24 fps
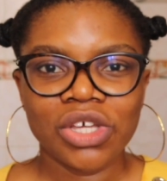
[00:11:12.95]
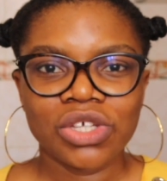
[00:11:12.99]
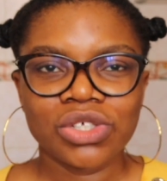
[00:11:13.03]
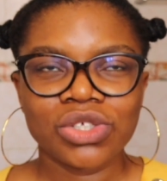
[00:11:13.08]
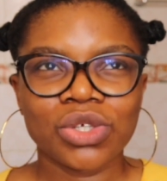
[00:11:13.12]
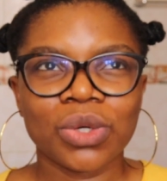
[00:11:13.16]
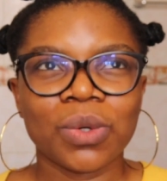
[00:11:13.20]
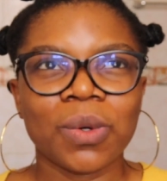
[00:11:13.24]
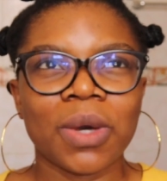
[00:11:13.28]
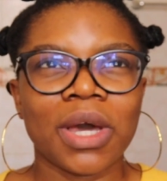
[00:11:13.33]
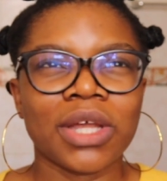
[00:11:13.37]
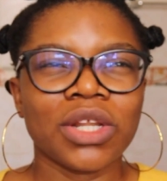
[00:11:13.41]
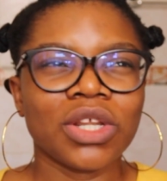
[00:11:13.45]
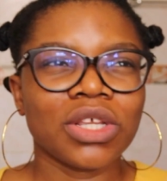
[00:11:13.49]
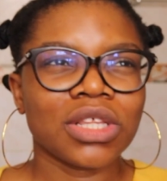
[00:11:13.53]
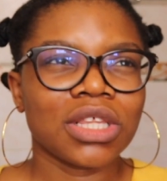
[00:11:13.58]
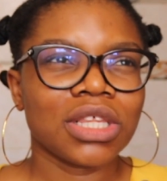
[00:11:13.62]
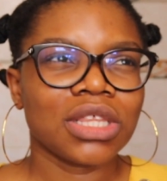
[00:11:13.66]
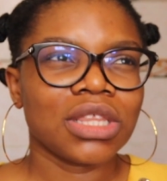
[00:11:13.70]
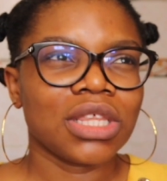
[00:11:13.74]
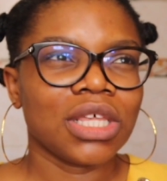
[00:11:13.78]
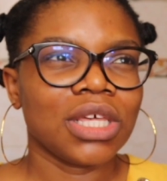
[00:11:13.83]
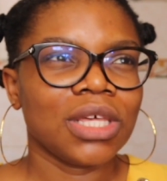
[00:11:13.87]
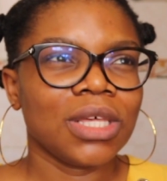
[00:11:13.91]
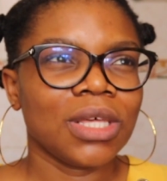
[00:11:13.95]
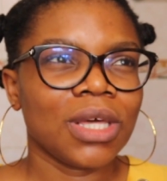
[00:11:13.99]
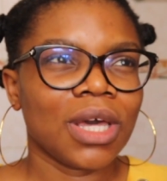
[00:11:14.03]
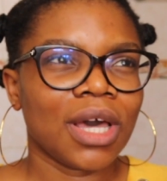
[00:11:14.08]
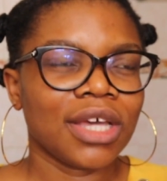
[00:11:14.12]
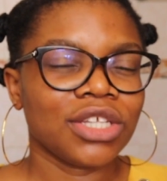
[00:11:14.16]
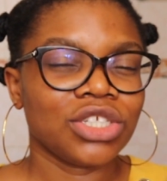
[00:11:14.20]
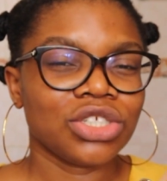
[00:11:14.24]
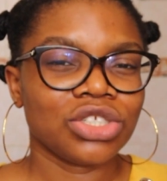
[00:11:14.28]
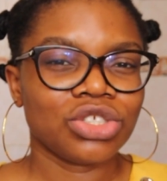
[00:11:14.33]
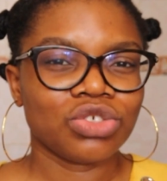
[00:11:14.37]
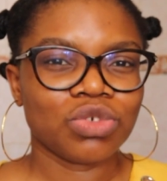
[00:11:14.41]
So another thing
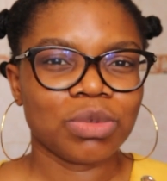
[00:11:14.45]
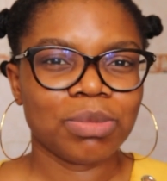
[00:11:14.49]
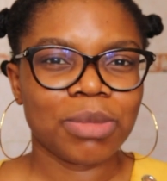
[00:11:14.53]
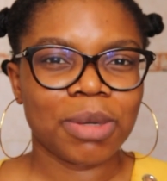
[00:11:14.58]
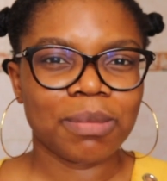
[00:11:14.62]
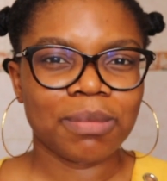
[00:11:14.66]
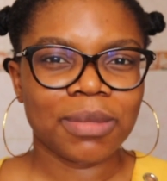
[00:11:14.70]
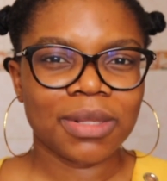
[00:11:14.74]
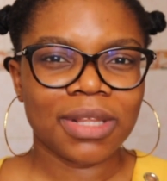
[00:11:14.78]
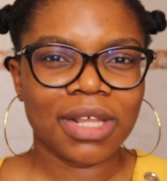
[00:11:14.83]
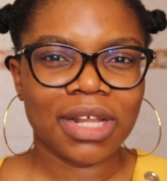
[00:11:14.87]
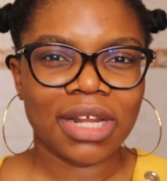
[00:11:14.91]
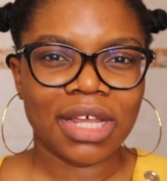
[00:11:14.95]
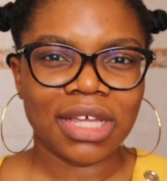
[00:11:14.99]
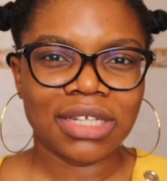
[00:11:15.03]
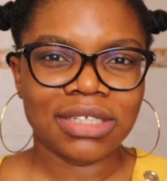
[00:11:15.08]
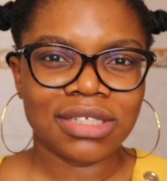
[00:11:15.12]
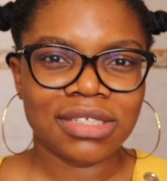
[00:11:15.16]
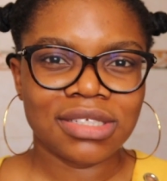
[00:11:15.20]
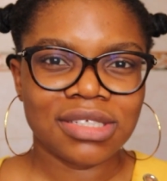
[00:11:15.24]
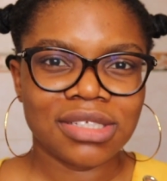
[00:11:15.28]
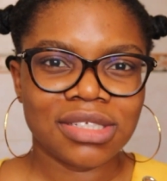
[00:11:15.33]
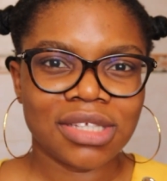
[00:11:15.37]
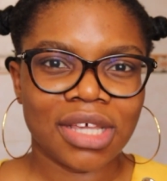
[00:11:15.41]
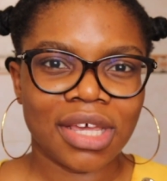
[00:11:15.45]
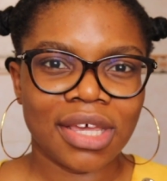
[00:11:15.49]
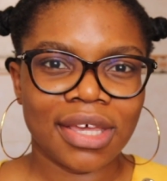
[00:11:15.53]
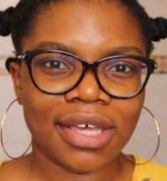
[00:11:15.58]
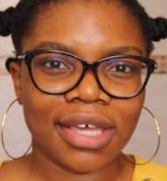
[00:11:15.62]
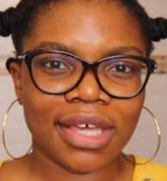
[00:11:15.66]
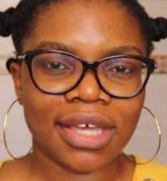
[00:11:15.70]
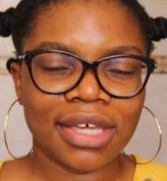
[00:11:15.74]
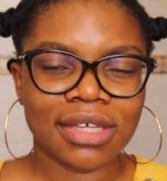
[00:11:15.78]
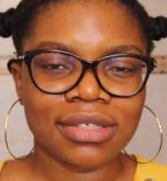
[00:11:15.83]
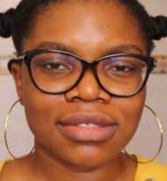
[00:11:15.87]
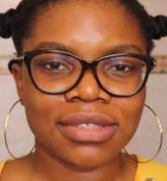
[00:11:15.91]
I just remember that I didn't say
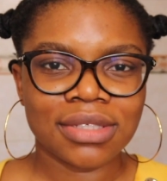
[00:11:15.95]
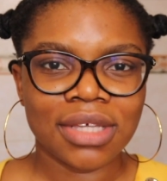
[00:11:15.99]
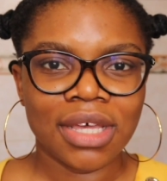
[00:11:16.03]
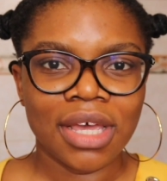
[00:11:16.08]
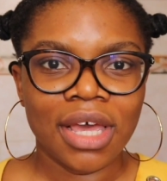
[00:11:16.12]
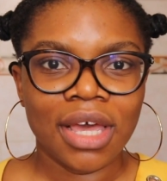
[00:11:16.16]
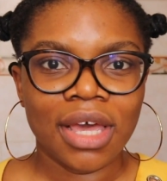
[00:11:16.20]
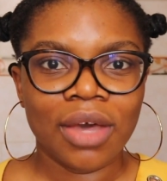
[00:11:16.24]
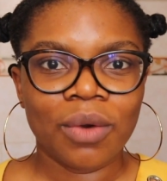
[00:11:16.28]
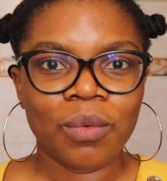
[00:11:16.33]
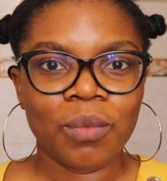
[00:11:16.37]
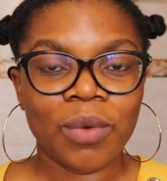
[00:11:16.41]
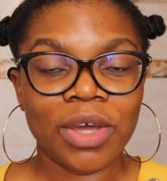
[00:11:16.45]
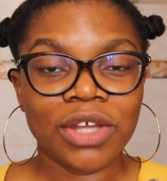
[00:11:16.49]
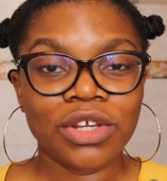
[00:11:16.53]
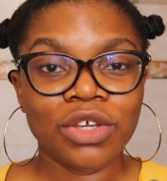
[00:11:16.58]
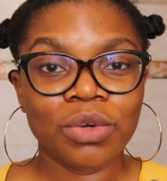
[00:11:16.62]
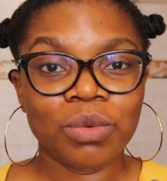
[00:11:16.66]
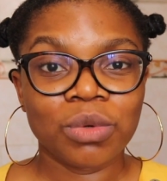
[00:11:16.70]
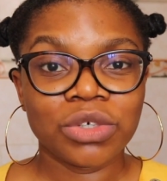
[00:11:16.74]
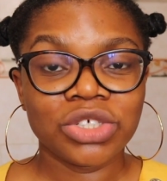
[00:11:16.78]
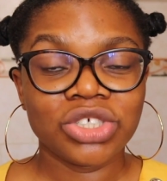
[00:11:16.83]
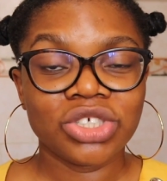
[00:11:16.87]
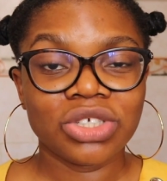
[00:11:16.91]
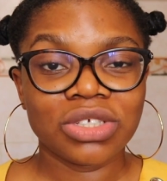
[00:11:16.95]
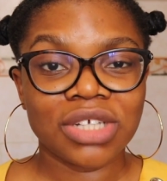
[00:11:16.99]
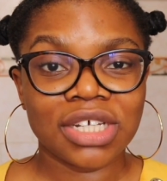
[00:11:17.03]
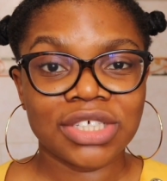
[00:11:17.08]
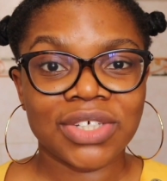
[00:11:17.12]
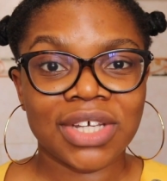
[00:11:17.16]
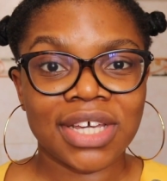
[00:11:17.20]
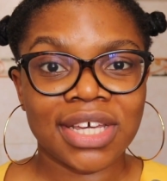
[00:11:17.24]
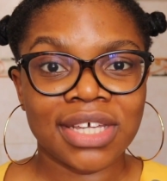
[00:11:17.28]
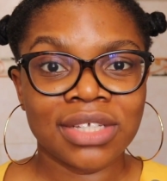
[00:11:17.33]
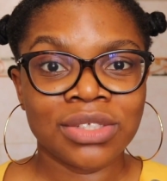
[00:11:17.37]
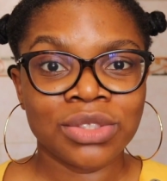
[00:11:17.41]
is when you're washing your
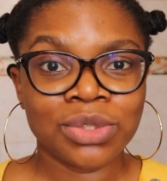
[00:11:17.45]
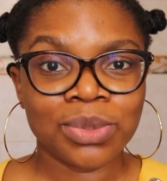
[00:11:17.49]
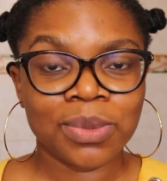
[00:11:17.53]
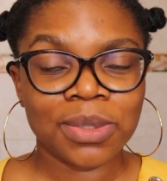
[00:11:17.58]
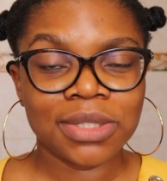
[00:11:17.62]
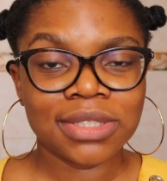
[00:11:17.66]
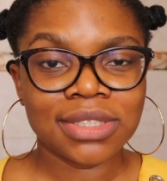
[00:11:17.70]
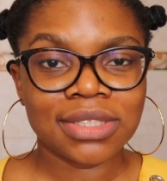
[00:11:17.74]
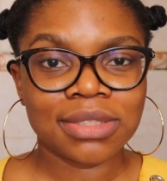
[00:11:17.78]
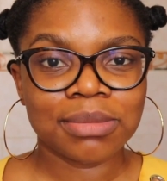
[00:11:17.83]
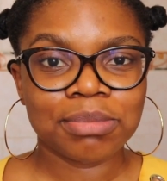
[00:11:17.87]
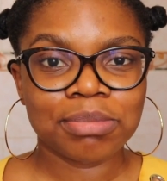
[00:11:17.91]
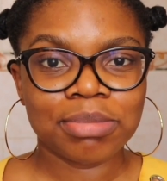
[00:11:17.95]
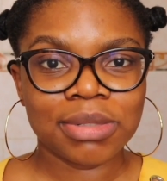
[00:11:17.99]
natural hair in twists,